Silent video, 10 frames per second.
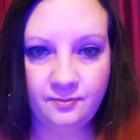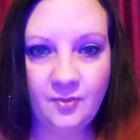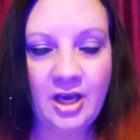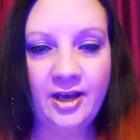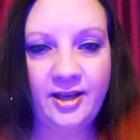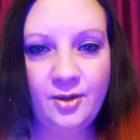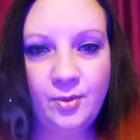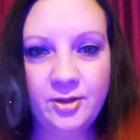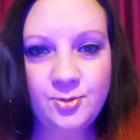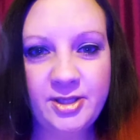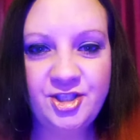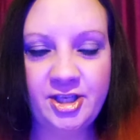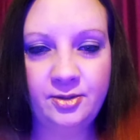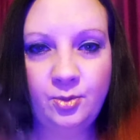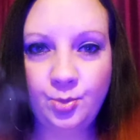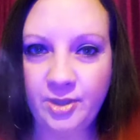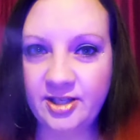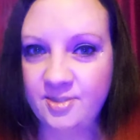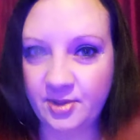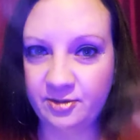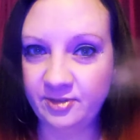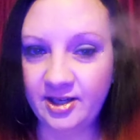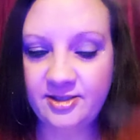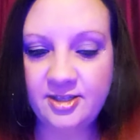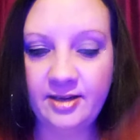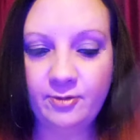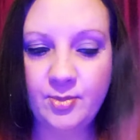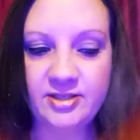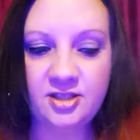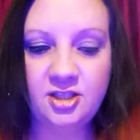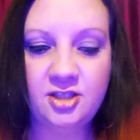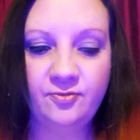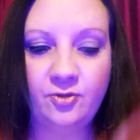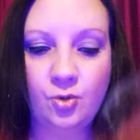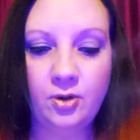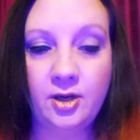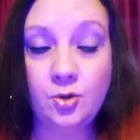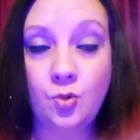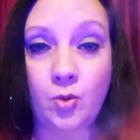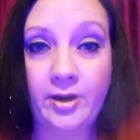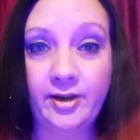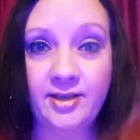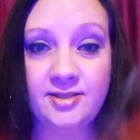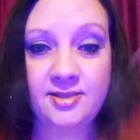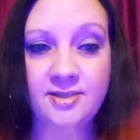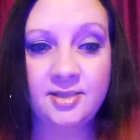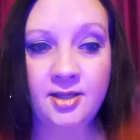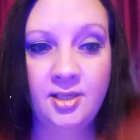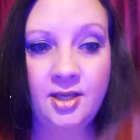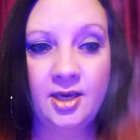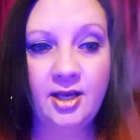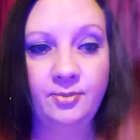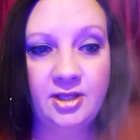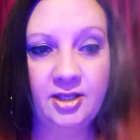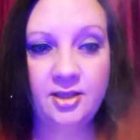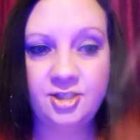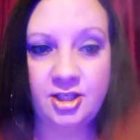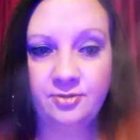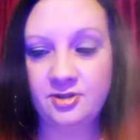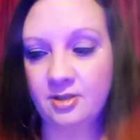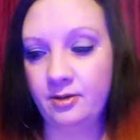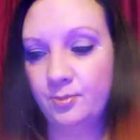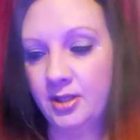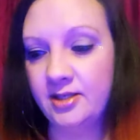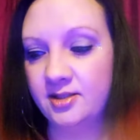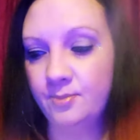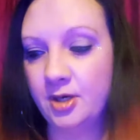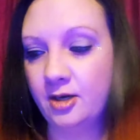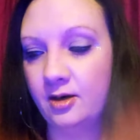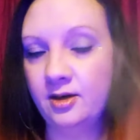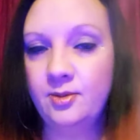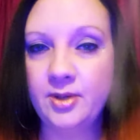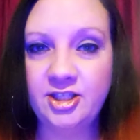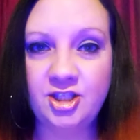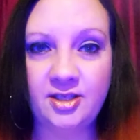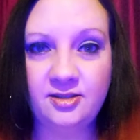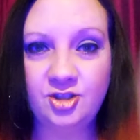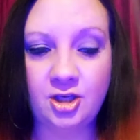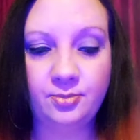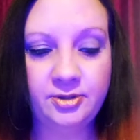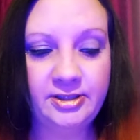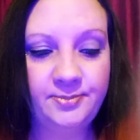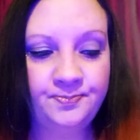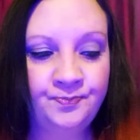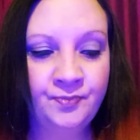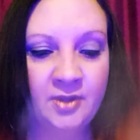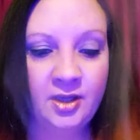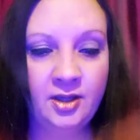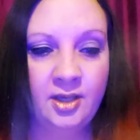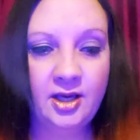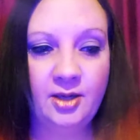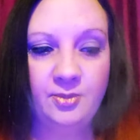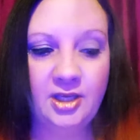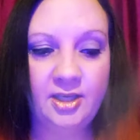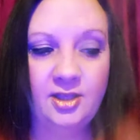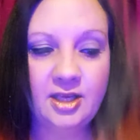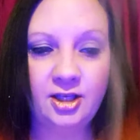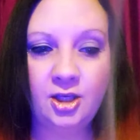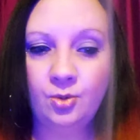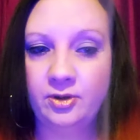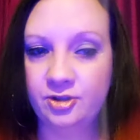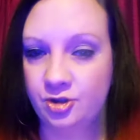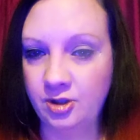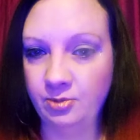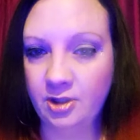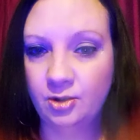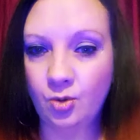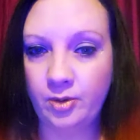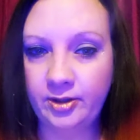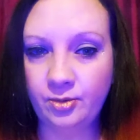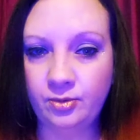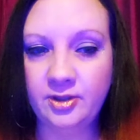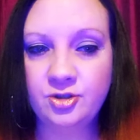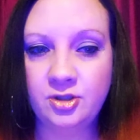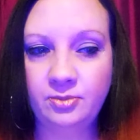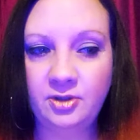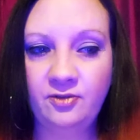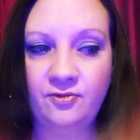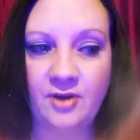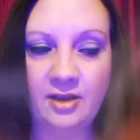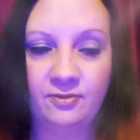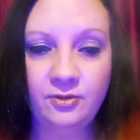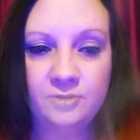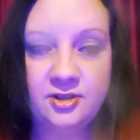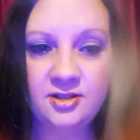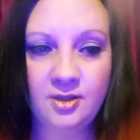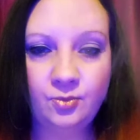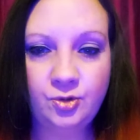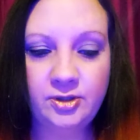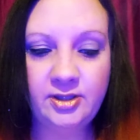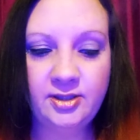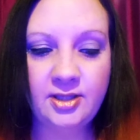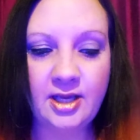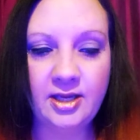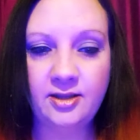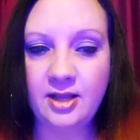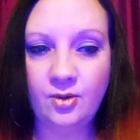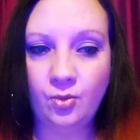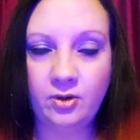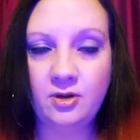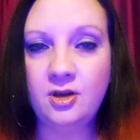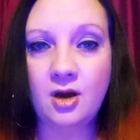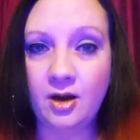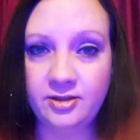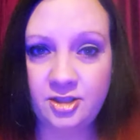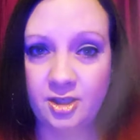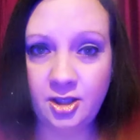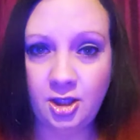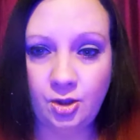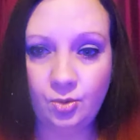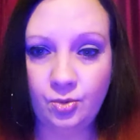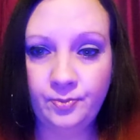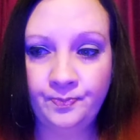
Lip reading: Hi, welcome to my channel, Breeze Butterfly. Today I have a message for Aquarius. I'm getting the channel song, Peace of My Heart by Janis Joplin. And I'm getting that you are extremely loyal, extremely faithful to someone, and they were not to you.